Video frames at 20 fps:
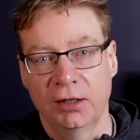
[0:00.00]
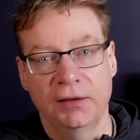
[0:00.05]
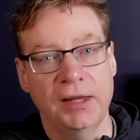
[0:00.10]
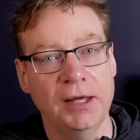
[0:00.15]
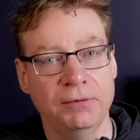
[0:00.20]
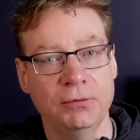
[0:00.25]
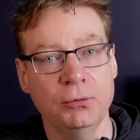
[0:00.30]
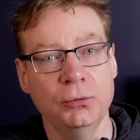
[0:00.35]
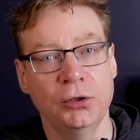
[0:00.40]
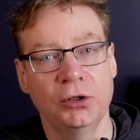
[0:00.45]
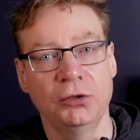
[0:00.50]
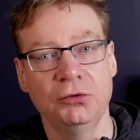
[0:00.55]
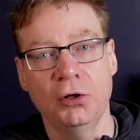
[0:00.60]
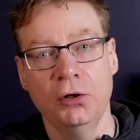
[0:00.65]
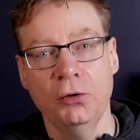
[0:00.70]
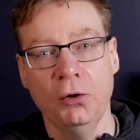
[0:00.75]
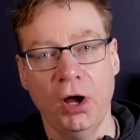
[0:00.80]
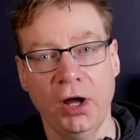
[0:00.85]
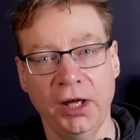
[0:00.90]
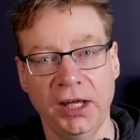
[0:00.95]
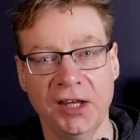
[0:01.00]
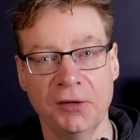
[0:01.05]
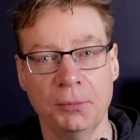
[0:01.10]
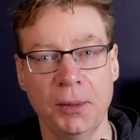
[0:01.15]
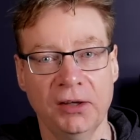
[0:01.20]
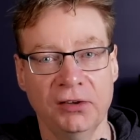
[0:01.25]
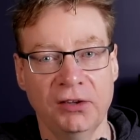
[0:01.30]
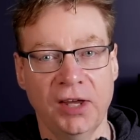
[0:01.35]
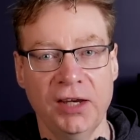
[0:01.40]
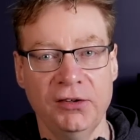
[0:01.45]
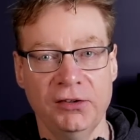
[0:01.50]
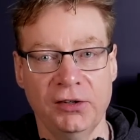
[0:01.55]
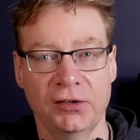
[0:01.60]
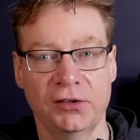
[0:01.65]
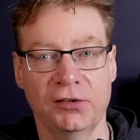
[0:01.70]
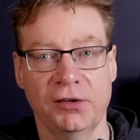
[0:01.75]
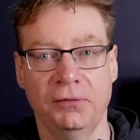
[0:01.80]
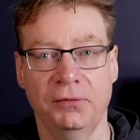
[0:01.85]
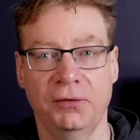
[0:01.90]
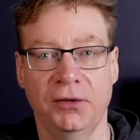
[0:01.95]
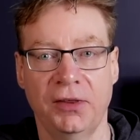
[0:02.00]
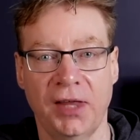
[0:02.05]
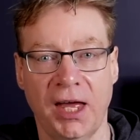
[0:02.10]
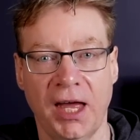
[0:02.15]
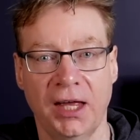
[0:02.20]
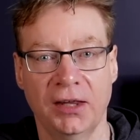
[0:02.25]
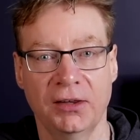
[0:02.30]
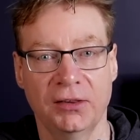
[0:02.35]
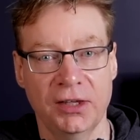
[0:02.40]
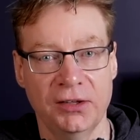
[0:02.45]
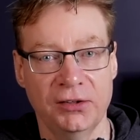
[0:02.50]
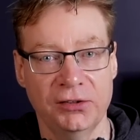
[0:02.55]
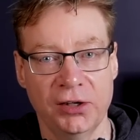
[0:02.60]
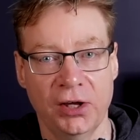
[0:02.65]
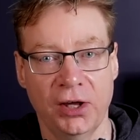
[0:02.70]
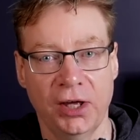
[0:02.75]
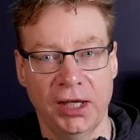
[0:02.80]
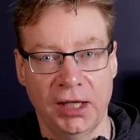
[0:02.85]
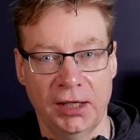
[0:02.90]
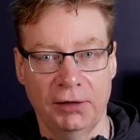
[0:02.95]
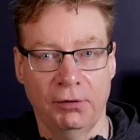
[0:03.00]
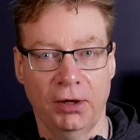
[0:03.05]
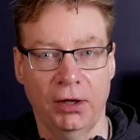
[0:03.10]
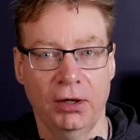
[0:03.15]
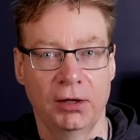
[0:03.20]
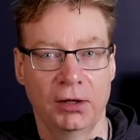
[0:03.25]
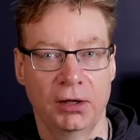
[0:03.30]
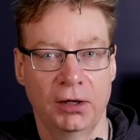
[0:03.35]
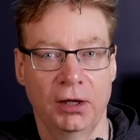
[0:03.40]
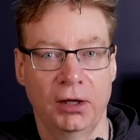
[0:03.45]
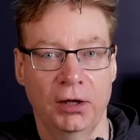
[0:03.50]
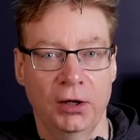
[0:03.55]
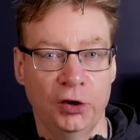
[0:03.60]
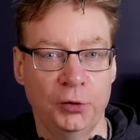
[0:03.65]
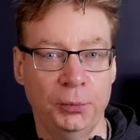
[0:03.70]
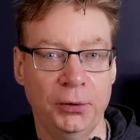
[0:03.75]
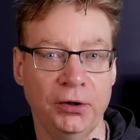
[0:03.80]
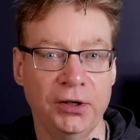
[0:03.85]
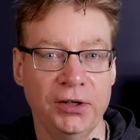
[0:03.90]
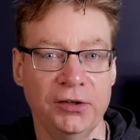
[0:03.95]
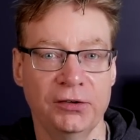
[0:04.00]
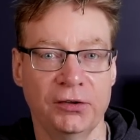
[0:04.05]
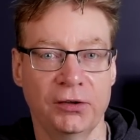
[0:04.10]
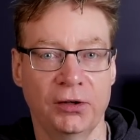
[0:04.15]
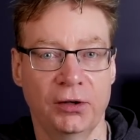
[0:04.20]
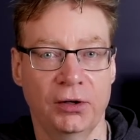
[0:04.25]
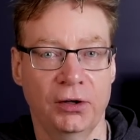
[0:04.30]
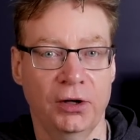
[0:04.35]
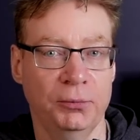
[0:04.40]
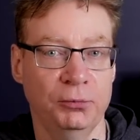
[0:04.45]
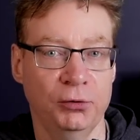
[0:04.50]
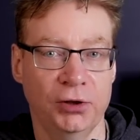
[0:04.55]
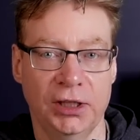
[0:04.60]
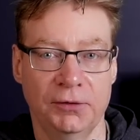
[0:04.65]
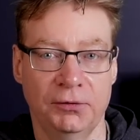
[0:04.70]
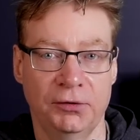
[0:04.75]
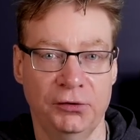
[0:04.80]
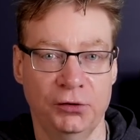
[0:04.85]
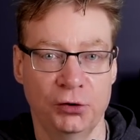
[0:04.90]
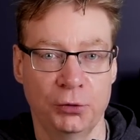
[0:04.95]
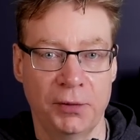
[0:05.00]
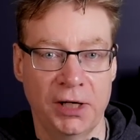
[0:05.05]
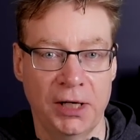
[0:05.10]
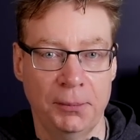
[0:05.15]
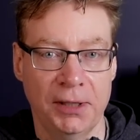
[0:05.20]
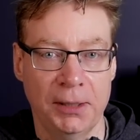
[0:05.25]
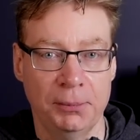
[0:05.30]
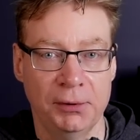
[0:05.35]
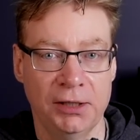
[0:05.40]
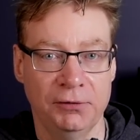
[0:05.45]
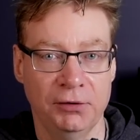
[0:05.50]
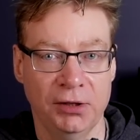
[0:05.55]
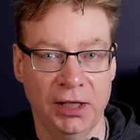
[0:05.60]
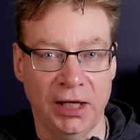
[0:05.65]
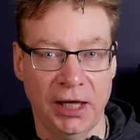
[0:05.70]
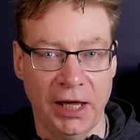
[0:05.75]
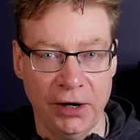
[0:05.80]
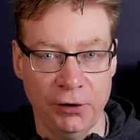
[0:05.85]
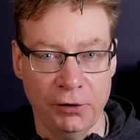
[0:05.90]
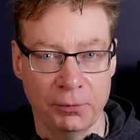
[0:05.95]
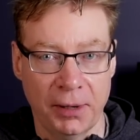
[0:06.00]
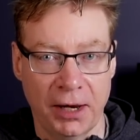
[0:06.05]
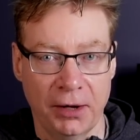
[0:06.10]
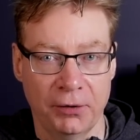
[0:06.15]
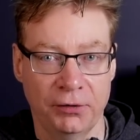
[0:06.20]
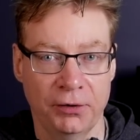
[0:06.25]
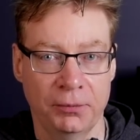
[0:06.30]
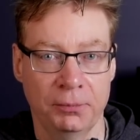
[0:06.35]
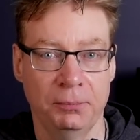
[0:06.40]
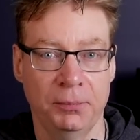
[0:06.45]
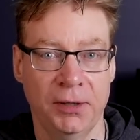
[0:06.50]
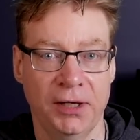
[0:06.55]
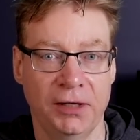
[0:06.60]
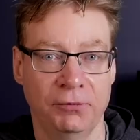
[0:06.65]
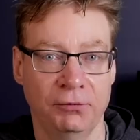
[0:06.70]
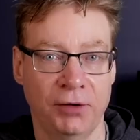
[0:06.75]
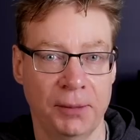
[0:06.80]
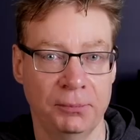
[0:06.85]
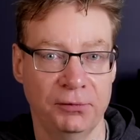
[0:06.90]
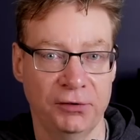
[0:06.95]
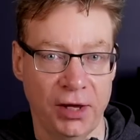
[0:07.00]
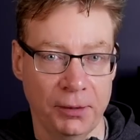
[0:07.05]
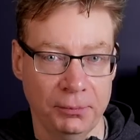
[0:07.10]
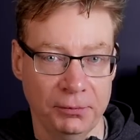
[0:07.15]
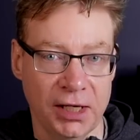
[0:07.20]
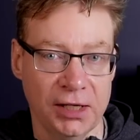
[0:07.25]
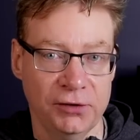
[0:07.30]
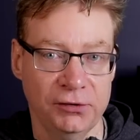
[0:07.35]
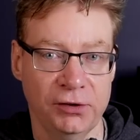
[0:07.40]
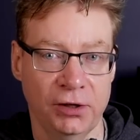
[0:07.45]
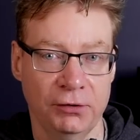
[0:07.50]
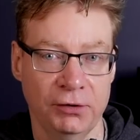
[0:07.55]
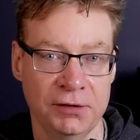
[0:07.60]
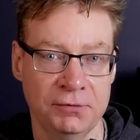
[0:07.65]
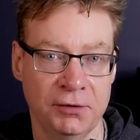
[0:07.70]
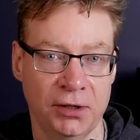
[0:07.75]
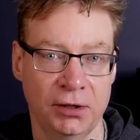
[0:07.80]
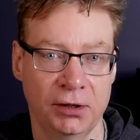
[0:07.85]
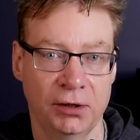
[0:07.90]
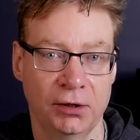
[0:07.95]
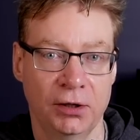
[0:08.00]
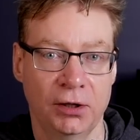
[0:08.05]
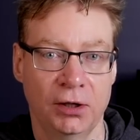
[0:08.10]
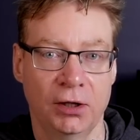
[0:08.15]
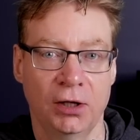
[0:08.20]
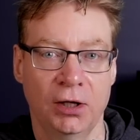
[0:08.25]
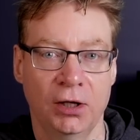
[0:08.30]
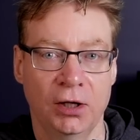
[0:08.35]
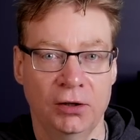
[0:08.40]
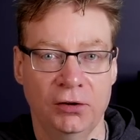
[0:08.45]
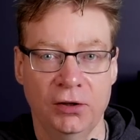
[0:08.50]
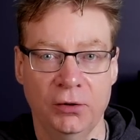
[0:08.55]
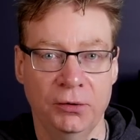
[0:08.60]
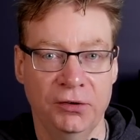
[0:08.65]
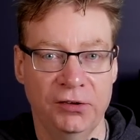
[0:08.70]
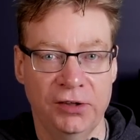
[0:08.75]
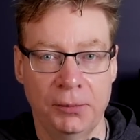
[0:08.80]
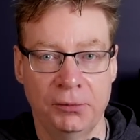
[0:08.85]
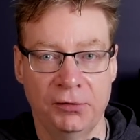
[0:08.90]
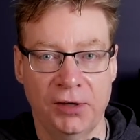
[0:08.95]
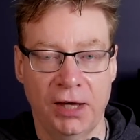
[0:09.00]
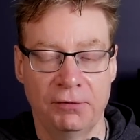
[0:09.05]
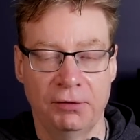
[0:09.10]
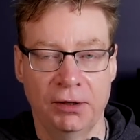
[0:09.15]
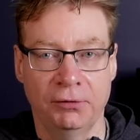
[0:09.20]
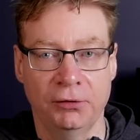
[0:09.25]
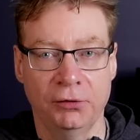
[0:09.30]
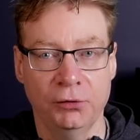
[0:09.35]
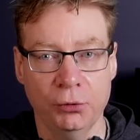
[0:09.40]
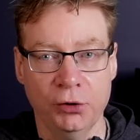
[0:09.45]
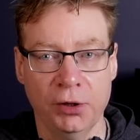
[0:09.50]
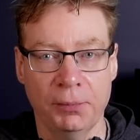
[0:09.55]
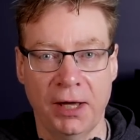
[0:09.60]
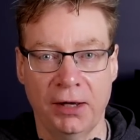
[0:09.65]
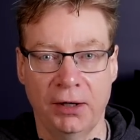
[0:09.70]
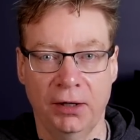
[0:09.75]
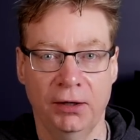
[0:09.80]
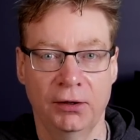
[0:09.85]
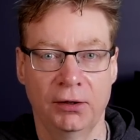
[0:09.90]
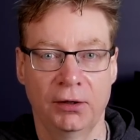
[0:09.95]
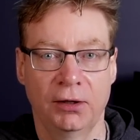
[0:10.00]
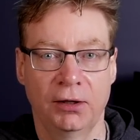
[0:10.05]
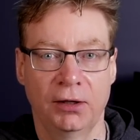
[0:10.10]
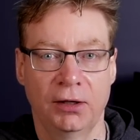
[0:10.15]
Therefore, no high expectations for that this year either. And to be honest, I'm not even sure many people even care about them being ramped up next year either. No one seems to ever even talk about it.